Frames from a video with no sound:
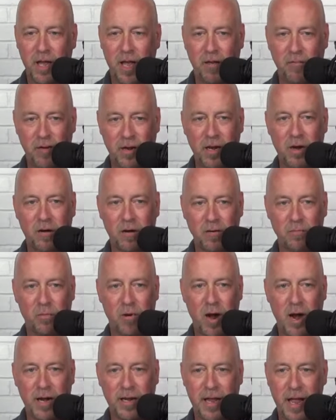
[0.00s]
Even here in
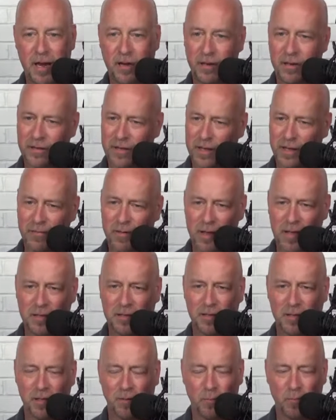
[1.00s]
Bryan County, you think,
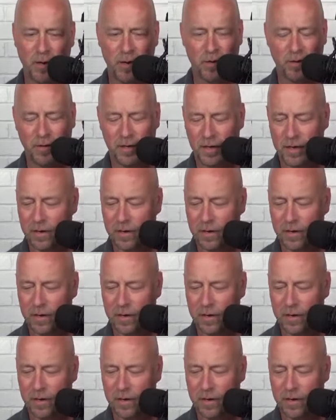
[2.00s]
that's a little weird.